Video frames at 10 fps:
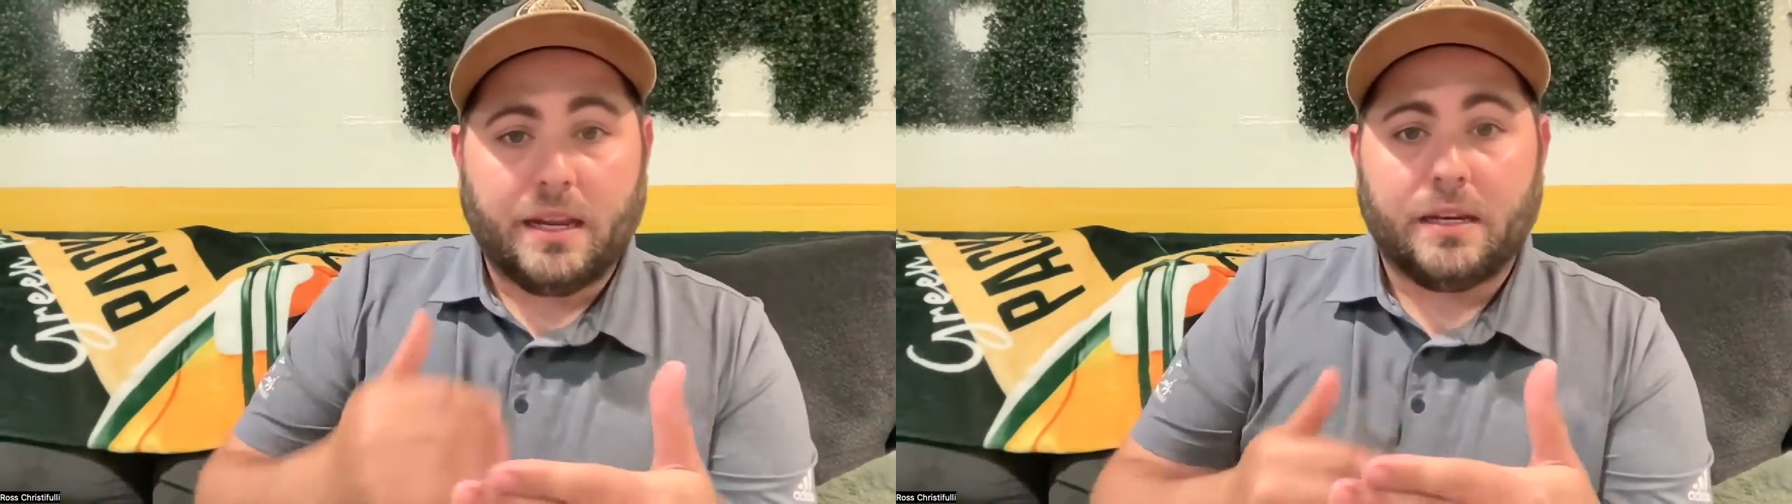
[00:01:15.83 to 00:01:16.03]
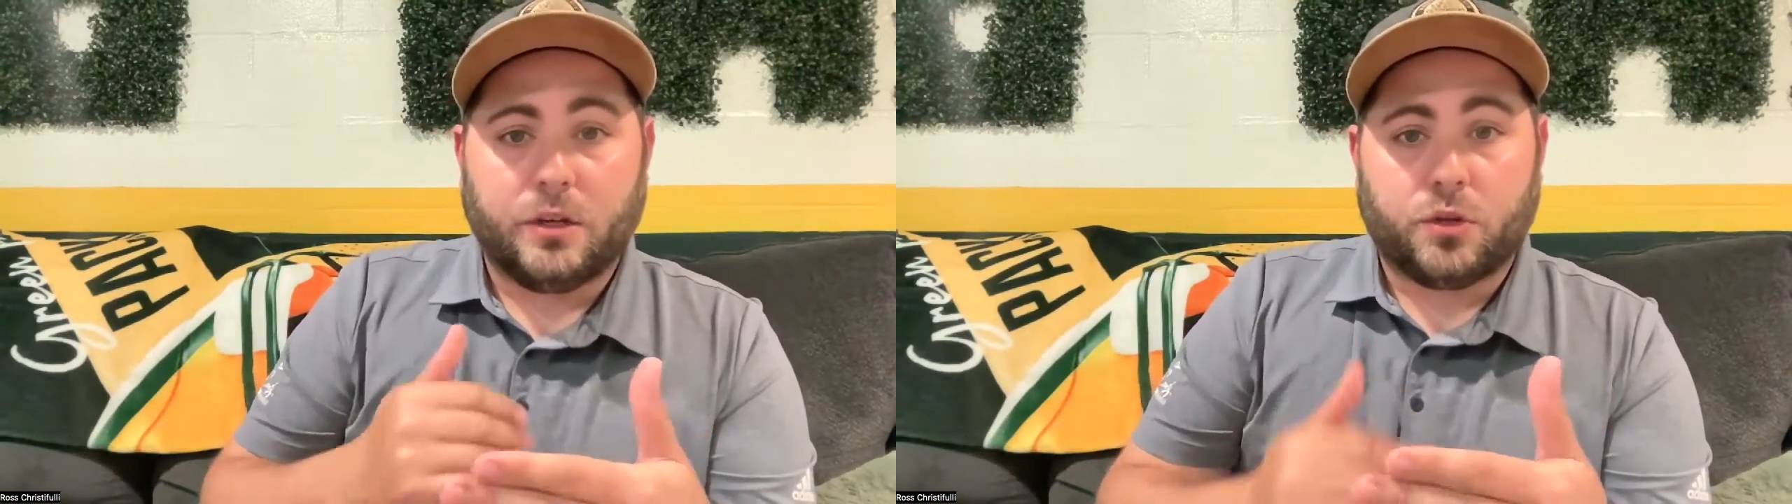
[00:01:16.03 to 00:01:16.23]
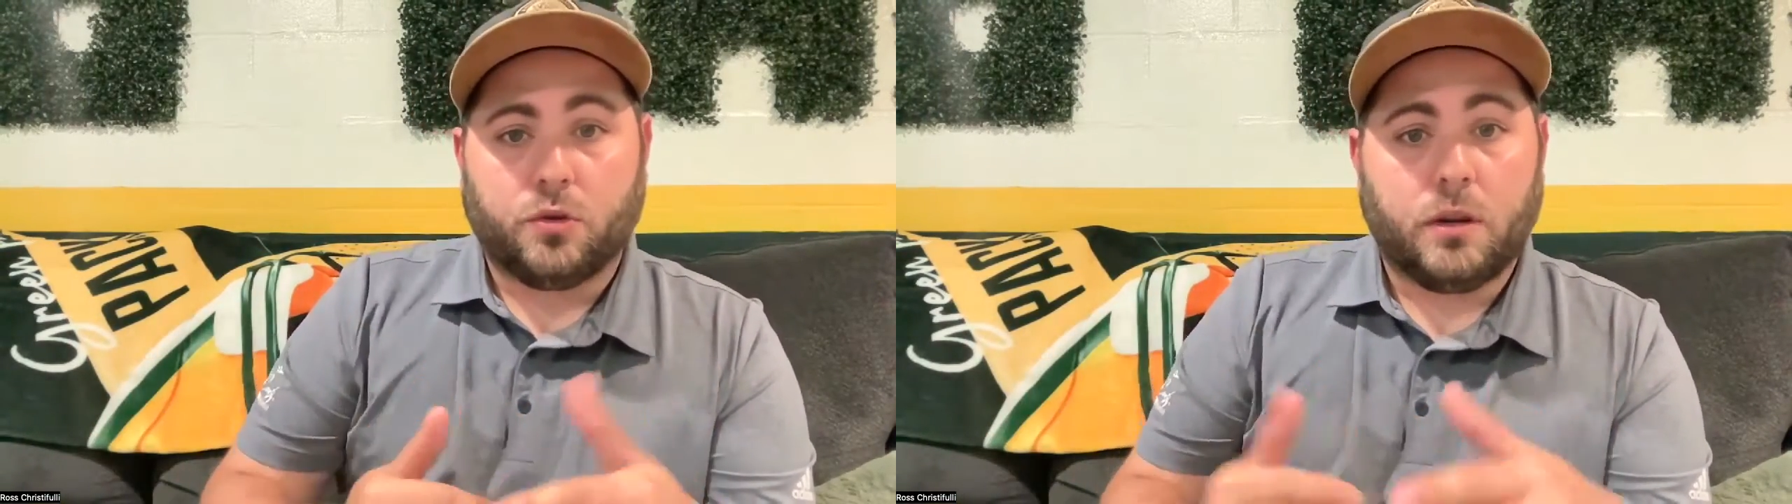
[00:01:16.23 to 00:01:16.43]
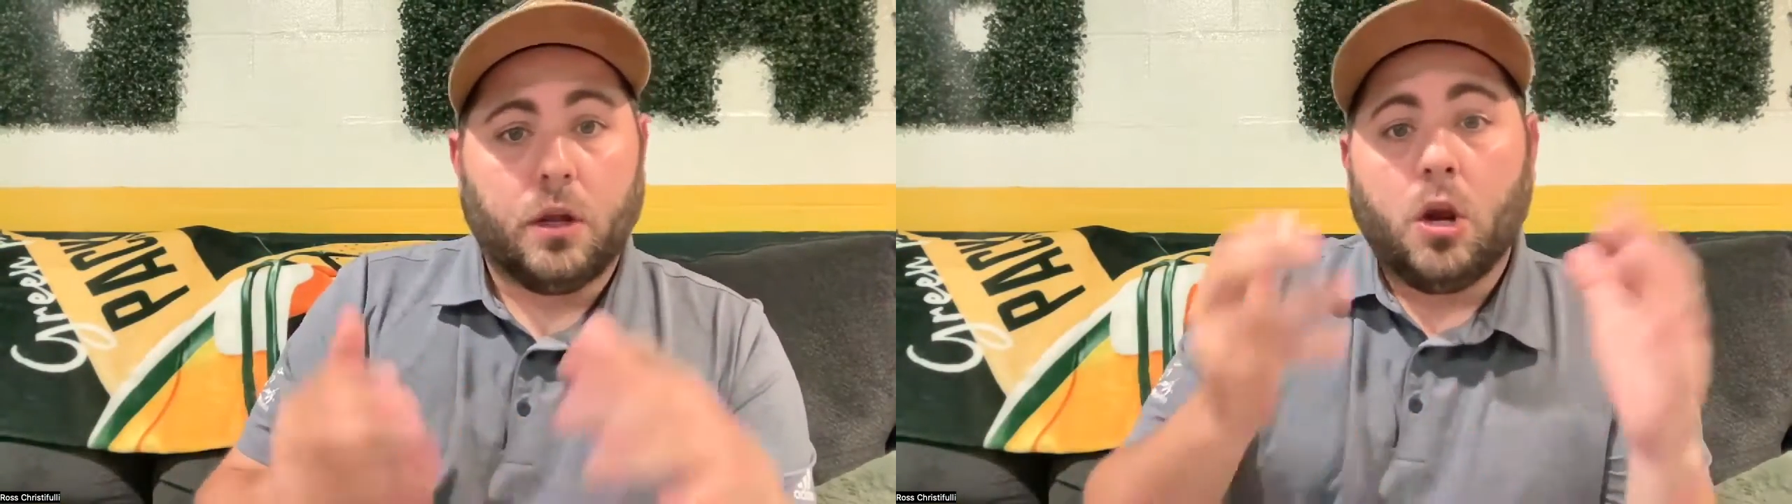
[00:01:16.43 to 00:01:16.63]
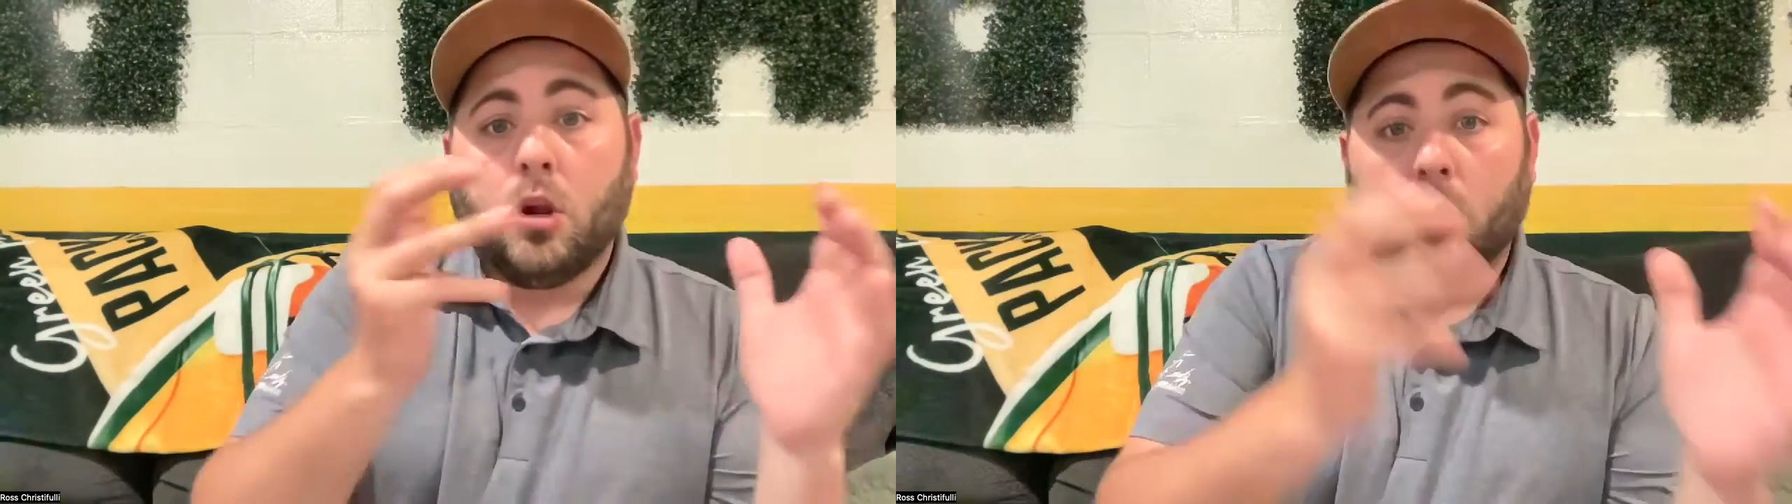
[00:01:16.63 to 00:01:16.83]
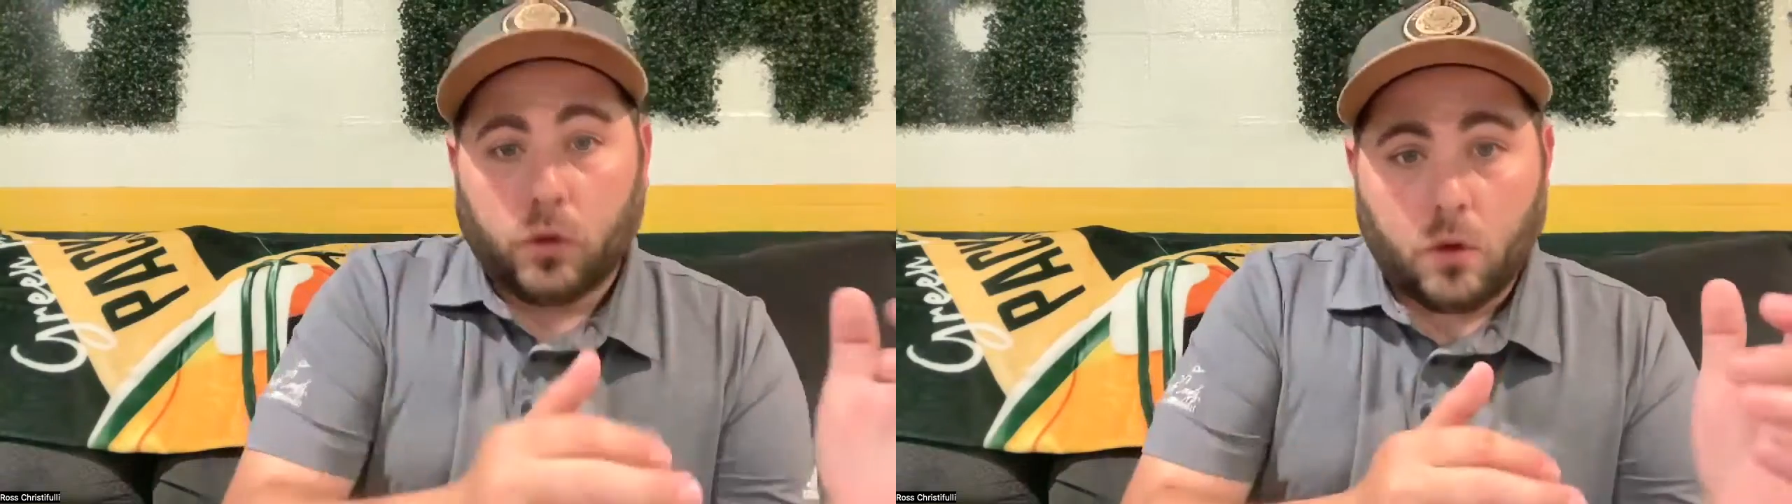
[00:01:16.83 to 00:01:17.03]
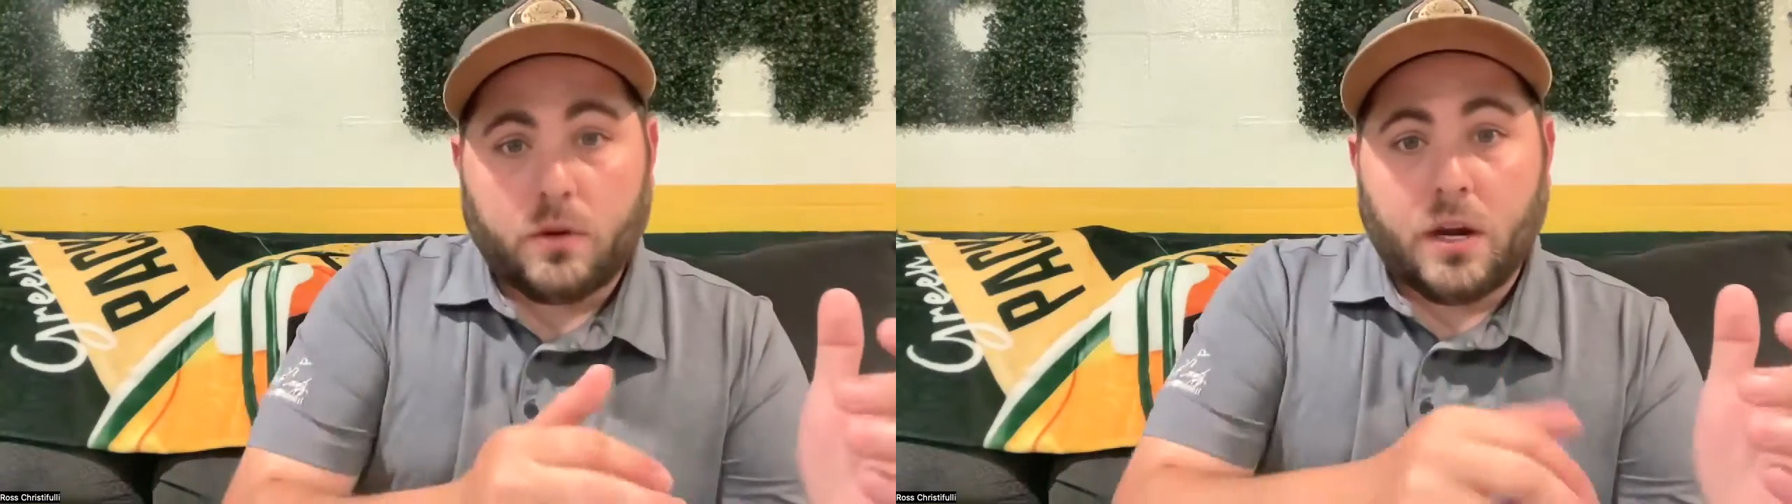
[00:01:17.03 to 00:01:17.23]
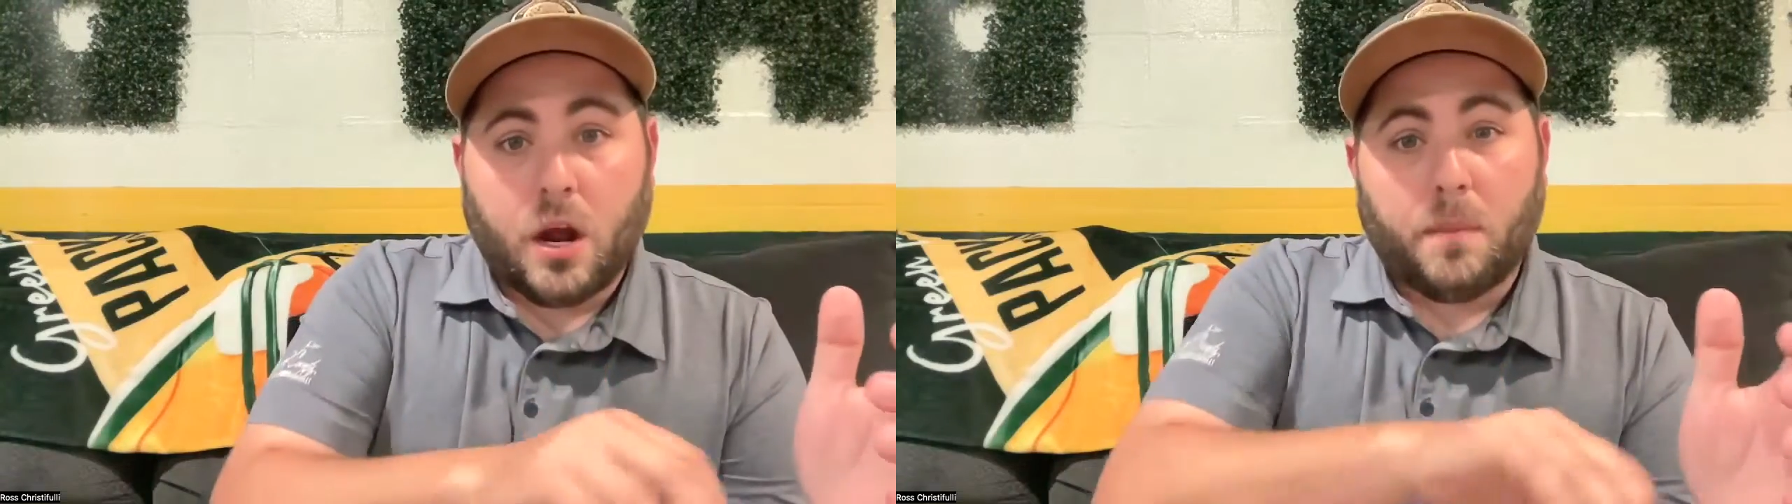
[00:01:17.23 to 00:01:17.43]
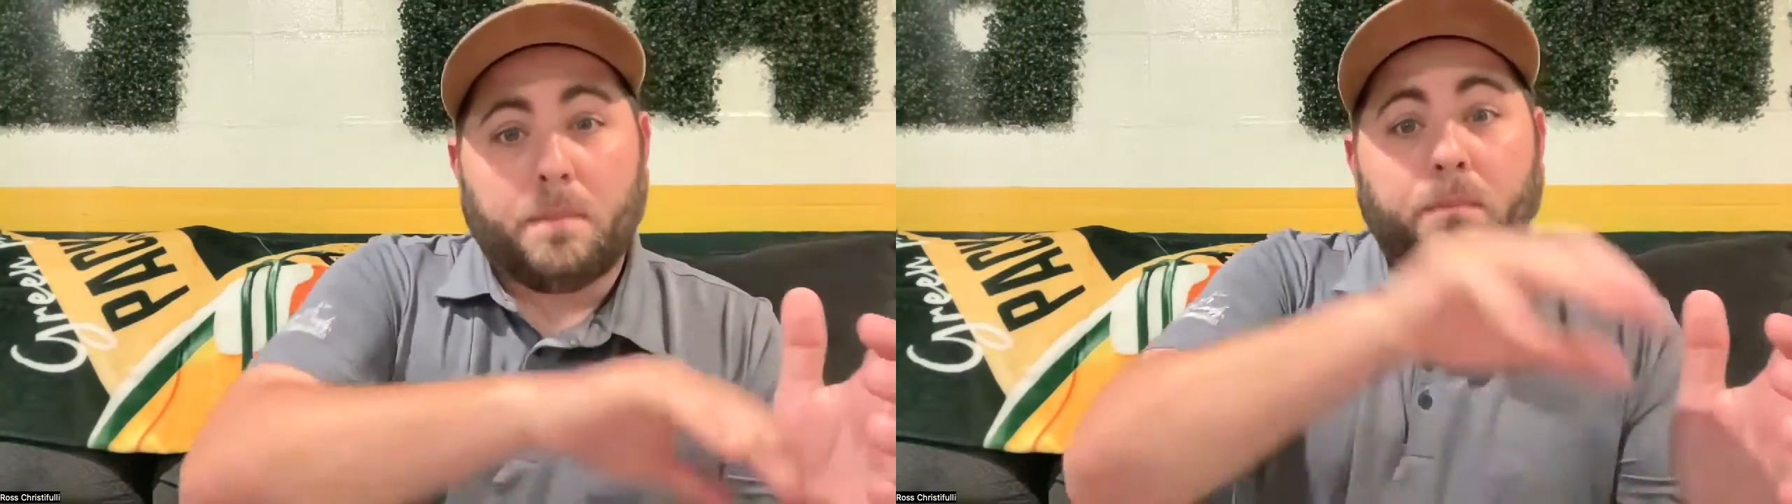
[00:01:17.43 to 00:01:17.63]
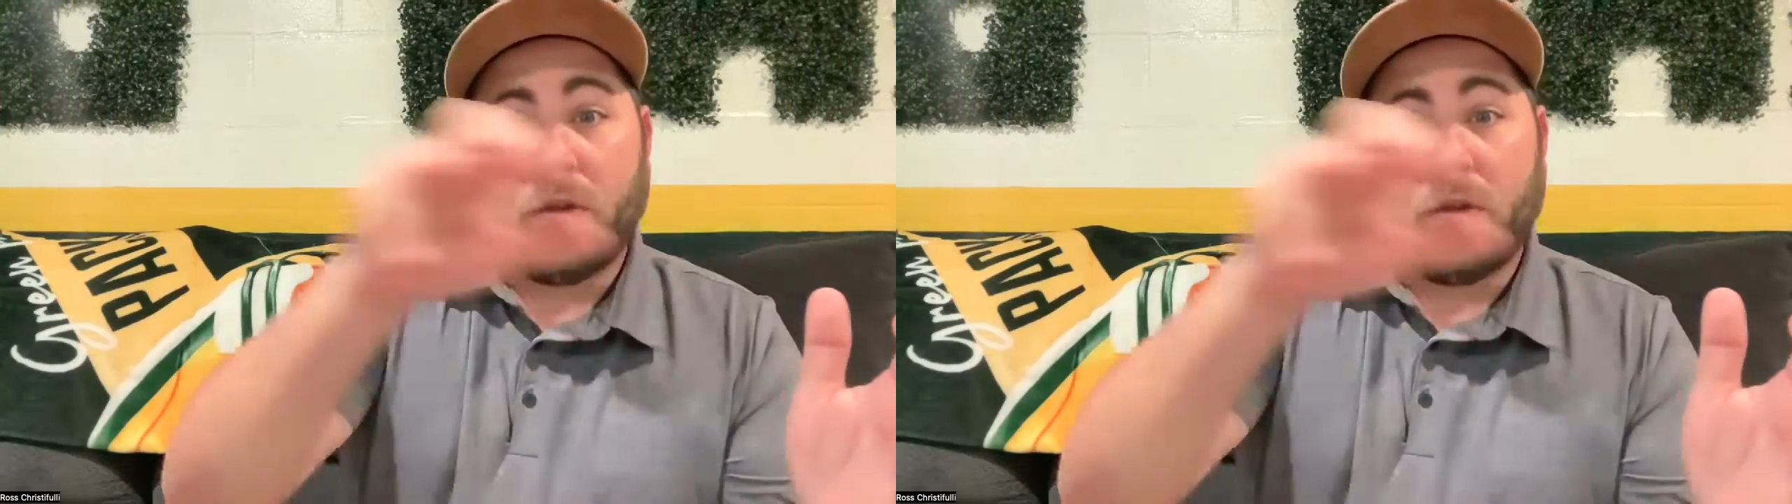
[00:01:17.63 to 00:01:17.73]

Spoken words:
industry, load it up,